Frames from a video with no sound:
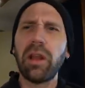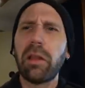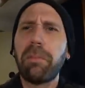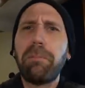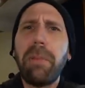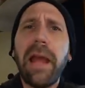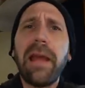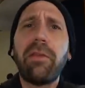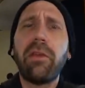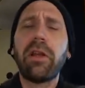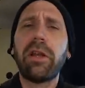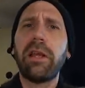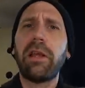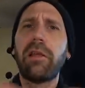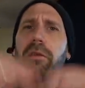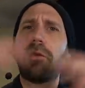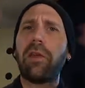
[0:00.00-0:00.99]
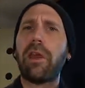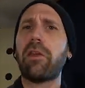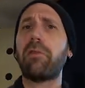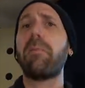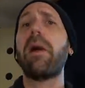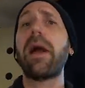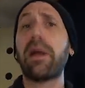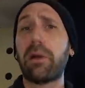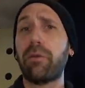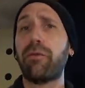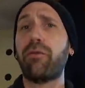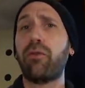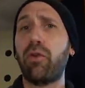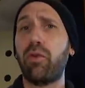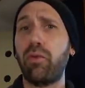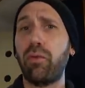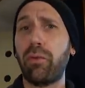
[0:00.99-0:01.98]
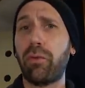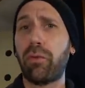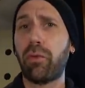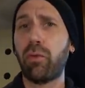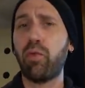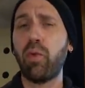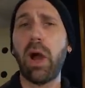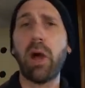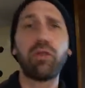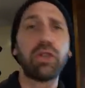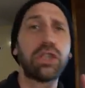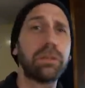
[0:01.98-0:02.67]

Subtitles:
it's basically six microphones that are